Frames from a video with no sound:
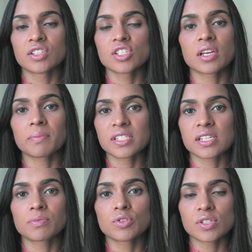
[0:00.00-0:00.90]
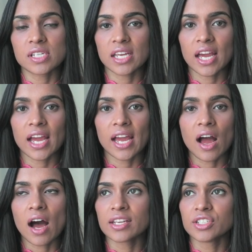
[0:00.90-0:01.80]
Just like my step 2 CK,
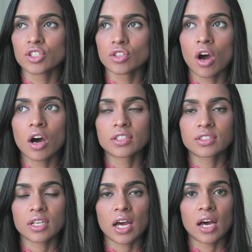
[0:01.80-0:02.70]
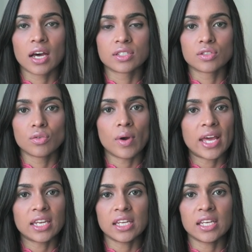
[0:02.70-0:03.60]
I did not do
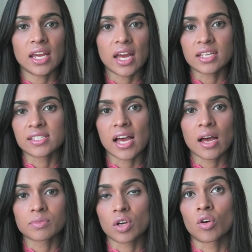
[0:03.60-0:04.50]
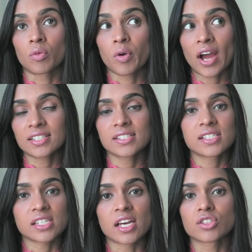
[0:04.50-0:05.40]
any exams or
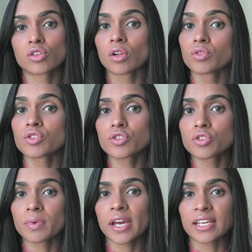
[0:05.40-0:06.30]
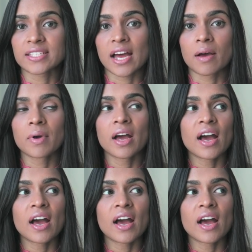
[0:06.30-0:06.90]
practice tests closer to my exam,